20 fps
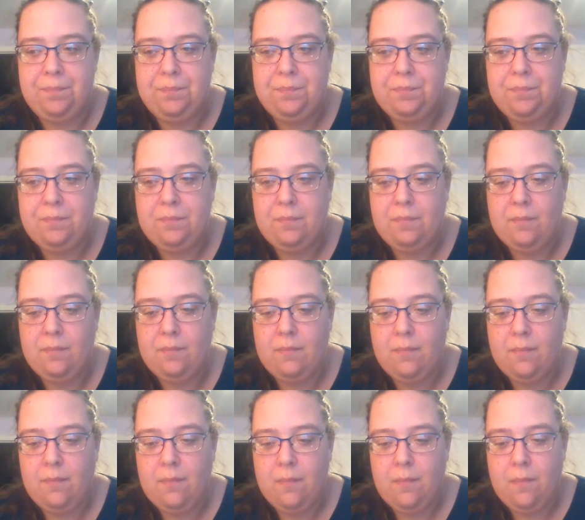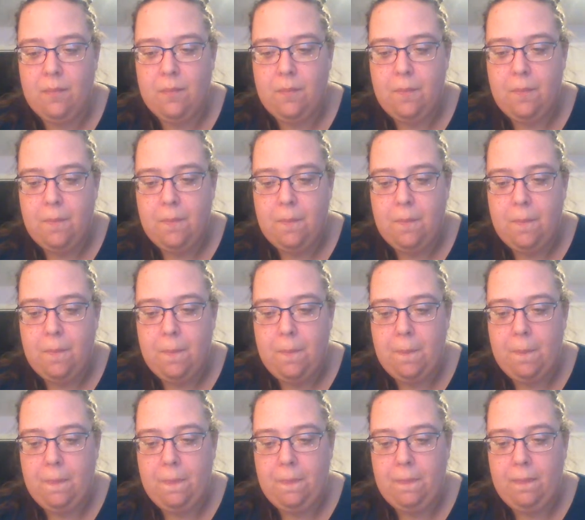
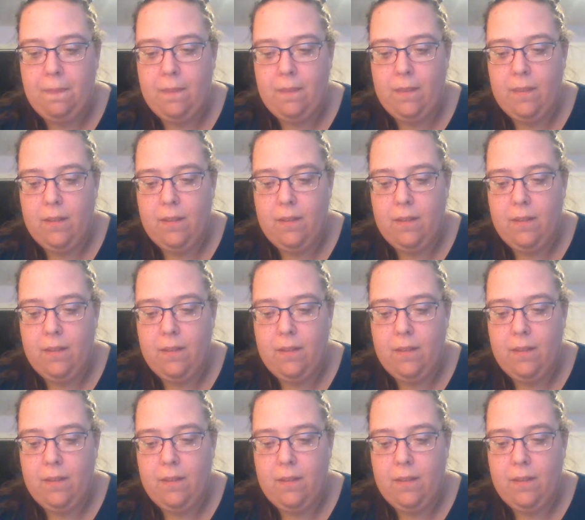Nothing is said.